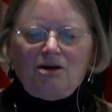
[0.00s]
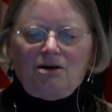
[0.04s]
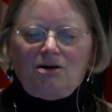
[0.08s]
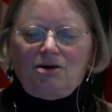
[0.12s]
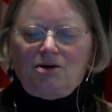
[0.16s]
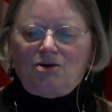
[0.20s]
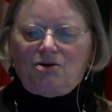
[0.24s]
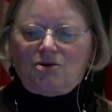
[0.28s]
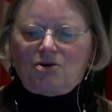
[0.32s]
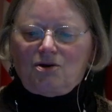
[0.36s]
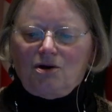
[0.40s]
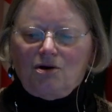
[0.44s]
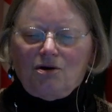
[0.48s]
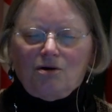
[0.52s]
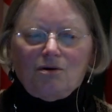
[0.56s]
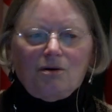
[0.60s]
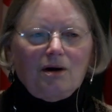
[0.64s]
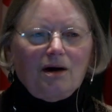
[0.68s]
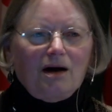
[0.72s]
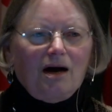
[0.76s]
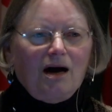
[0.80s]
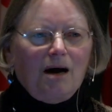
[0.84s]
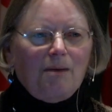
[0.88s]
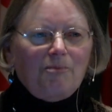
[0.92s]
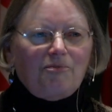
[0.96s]
So
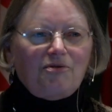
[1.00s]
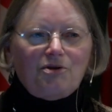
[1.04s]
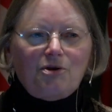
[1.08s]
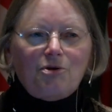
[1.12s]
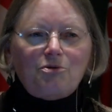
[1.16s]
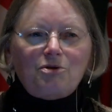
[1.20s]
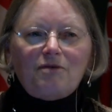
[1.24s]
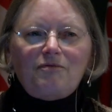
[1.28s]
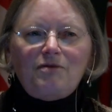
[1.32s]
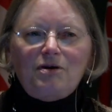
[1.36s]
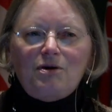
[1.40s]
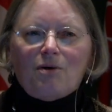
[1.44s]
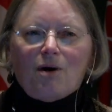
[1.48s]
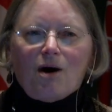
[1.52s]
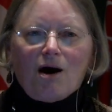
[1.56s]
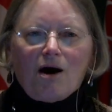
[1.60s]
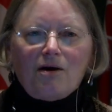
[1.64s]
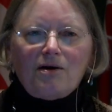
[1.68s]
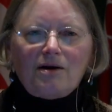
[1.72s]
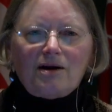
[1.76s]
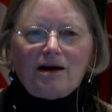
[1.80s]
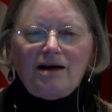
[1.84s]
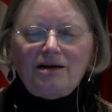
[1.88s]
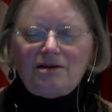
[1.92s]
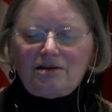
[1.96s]
for those of you who
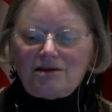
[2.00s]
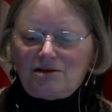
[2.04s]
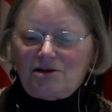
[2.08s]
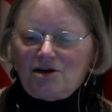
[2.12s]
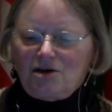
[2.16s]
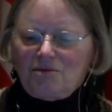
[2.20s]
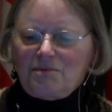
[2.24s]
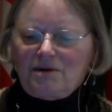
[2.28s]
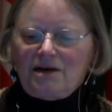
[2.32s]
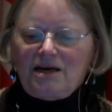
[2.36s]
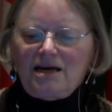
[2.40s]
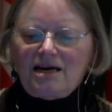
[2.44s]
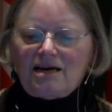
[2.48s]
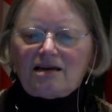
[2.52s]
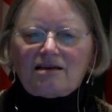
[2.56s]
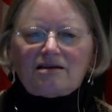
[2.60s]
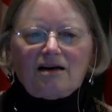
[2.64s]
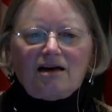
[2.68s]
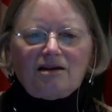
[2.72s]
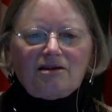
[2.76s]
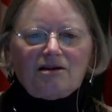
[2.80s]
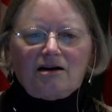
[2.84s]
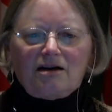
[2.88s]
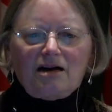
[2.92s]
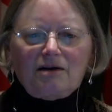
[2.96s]
aren't isotope geeks, I
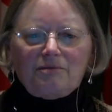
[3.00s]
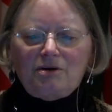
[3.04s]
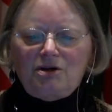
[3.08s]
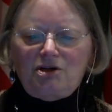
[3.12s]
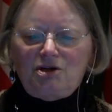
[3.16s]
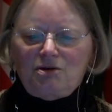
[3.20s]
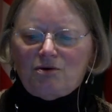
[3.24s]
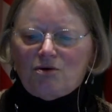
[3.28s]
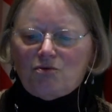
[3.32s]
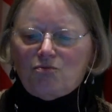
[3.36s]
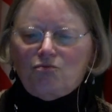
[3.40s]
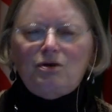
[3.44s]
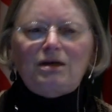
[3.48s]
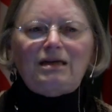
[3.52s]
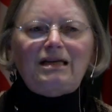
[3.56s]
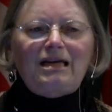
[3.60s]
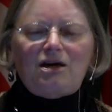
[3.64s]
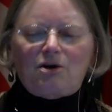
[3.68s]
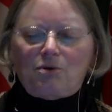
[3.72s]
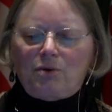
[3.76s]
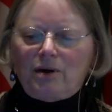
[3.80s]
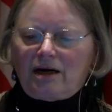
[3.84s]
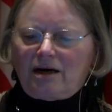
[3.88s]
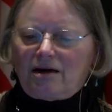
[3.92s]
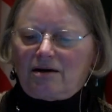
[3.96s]
thought I would do a really
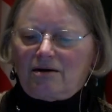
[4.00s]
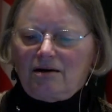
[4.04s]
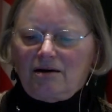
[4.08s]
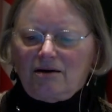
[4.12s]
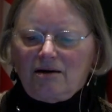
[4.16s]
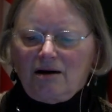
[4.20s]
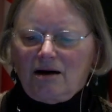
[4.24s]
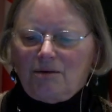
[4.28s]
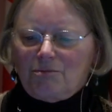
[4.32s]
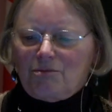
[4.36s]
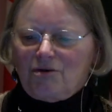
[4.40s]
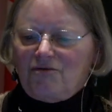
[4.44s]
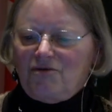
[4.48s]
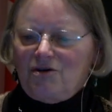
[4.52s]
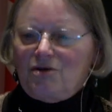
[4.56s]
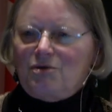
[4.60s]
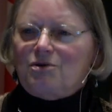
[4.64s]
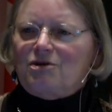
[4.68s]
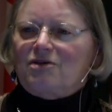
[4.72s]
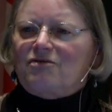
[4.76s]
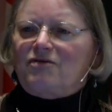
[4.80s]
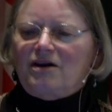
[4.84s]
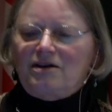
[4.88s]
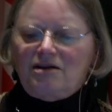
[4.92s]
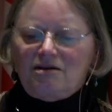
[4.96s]
quick review of
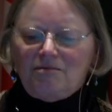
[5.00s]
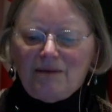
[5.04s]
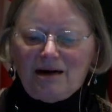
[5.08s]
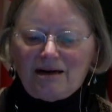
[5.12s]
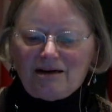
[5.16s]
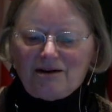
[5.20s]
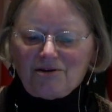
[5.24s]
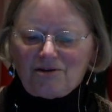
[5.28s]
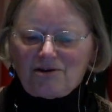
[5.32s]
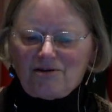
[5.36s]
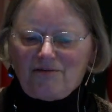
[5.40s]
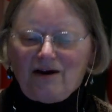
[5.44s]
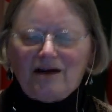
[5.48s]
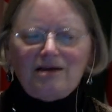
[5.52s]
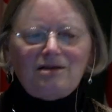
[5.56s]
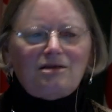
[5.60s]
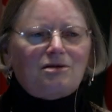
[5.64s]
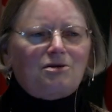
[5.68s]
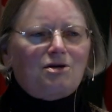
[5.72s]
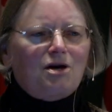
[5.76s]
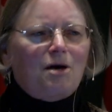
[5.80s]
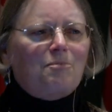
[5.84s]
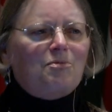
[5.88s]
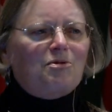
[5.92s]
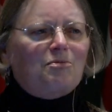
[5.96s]
the fundamentals of
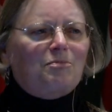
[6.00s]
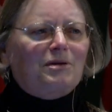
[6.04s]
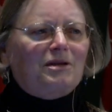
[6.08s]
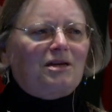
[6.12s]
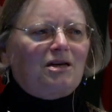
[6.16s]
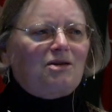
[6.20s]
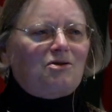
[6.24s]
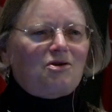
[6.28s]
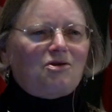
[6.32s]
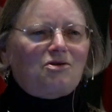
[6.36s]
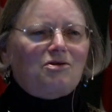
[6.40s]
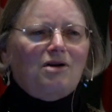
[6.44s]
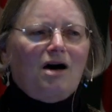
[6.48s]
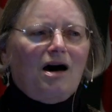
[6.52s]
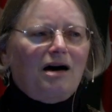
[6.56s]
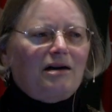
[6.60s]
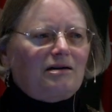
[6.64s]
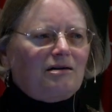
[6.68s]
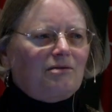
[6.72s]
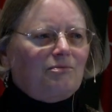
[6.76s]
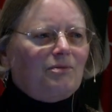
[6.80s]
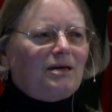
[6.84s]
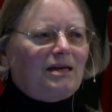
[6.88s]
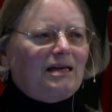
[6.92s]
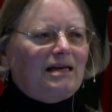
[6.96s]
isotopes, but this is not
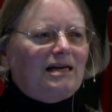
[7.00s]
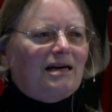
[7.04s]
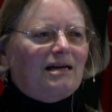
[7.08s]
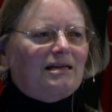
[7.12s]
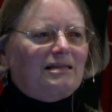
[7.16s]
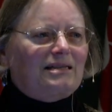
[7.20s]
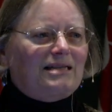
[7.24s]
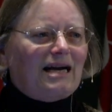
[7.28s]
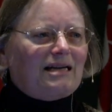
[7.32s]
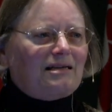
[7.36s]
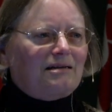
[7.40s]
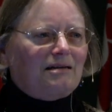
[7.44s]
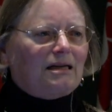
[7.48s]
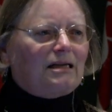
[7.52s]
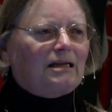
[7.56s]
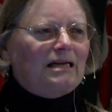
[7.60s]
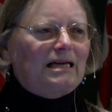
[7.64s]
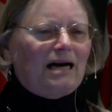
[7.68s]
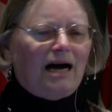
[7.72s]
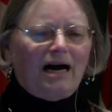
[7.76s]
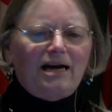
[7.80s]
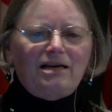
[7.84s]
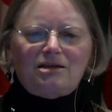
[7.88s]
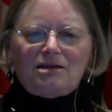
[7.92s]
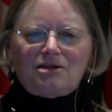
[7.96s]
really a technically
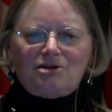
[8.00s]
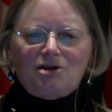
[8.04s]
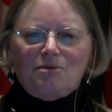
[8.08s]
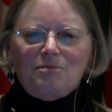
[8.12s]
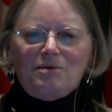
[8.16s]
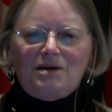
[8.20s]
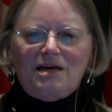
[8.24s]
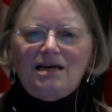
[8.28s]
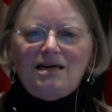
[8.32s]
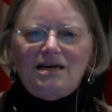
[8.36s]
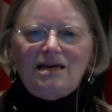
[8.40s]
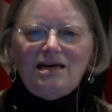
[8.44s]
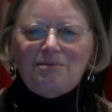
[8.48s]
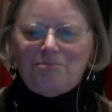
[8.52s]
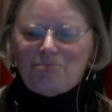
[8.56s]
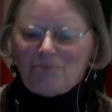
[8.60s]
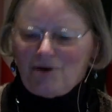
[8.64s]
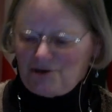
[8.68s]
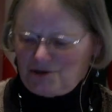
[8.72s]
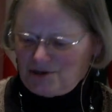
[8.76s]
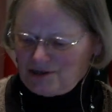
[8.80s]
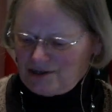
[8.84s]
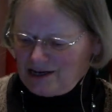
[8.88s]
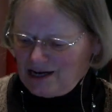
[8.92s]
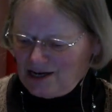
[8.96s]
isotope geeky
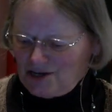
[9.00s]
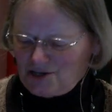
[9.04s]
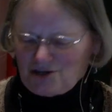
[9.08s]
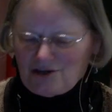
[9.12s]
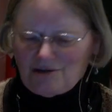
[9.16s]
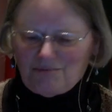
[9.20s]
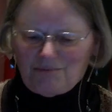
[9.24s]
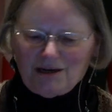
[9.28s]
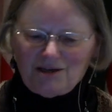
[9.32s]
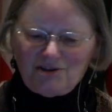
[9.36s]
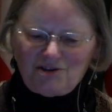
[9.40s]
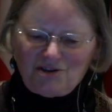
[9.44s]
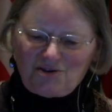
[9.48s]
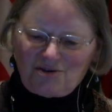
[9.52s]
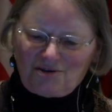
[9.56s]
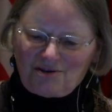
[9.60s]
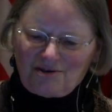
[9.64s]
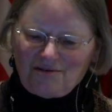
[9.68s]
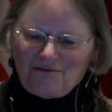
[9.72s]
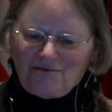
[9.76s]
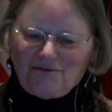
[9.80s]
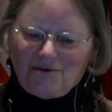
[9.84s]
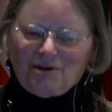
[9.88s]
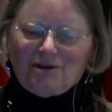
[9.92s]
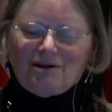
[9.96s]
presentation, but just
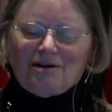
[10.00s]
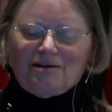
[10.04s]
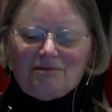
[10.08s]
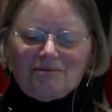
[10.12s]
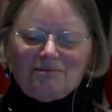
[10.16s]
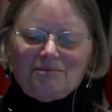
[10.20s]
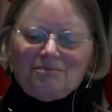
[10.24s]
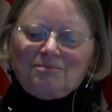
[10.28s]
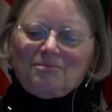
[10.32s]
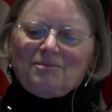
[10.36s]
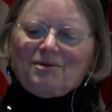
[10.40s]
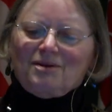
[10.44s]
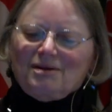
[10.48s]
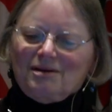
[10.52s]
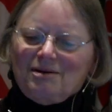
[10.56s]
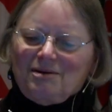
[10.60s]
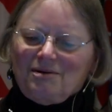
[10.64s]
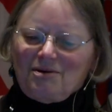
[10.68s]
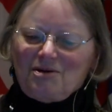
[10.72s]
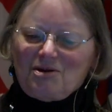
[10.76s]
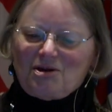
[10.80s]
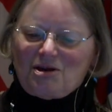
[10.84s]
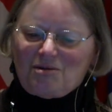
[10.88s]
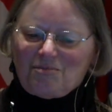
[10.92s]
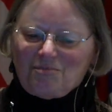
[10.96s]
for the
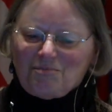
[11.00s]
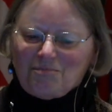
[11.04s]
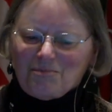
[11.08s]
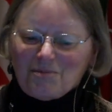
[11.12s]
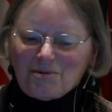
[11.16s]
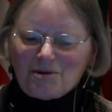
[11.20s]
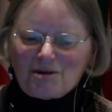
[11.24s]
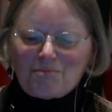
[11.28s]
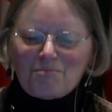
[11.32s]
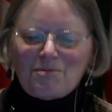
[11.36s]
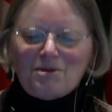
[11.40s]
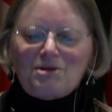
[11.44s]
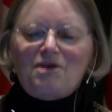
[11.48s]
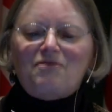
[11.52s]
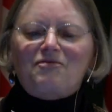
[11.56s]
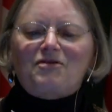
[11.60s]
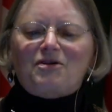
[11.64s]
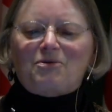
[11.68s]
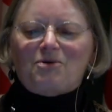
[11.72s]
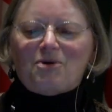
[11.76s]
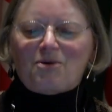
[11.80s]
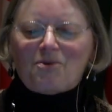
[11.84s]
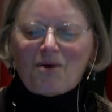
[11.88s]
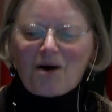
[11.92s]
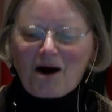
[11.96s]
specific
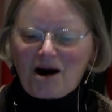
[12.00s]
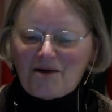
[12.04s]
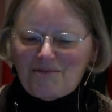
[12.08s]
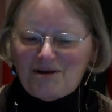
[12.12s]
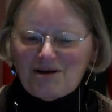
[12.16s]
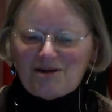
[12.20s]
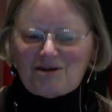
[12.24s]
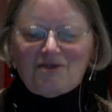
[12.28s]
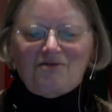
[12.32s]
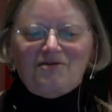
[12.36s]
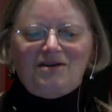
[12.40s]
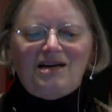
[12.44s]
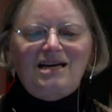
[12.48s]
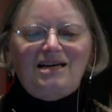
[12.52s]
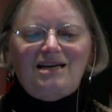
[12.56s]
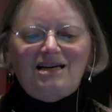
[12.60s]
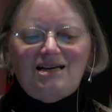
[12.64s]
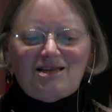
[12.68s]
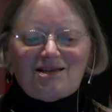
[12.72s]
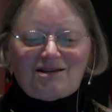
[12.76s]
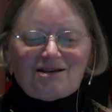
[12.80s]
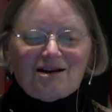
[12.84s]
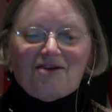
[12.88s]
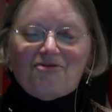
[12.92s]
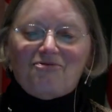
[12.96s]
requirements of geeky
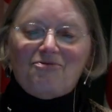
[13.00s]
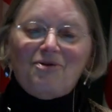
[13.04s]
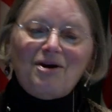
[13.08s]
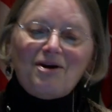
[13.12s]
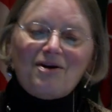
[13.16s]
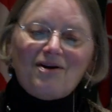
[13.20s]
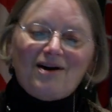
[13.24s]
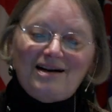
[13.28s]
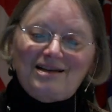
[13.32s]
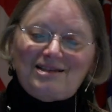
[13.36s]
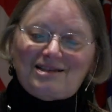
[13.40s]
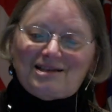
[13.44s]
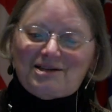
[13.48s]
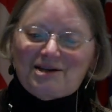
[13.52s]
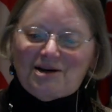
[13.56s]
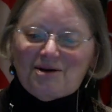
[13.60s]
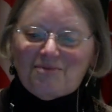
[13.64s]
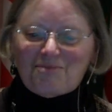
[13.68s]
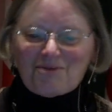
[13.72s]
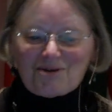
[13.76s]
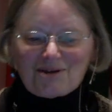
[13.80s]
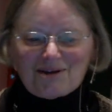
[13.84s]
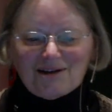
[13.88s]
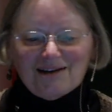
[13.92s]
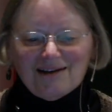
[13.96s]
stuff. What are
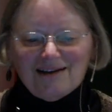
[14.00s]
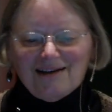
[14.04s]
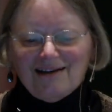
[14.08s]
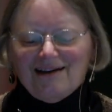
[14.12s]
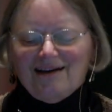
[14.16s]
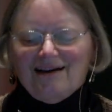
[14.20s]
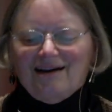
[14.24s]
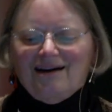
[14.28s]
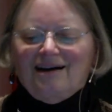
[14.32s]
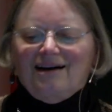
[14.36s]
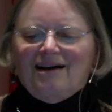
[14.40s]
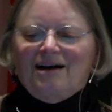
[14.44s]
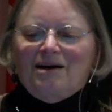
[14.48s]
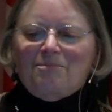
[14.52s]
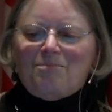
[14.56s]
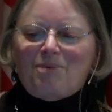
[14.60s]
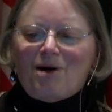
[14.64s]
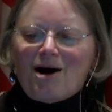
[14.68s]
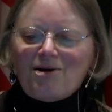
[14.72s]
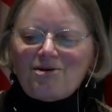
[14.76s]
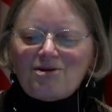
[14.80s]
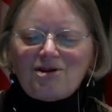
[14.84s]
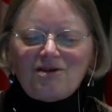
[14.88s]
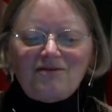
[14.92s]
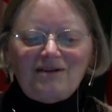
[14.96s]
isotopes?
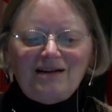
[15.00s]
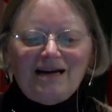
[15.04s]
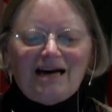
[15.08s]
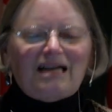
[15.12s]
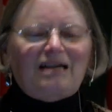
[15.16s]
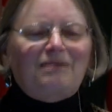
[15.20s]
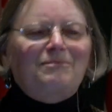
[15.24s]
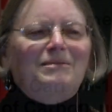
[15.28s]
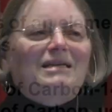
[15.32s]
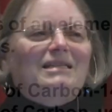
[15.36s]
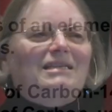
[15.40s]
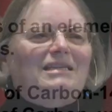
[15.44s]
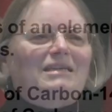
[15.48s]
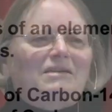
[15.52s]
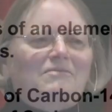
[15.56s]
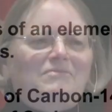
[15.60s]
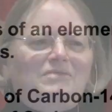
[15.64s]
Parts of an element that have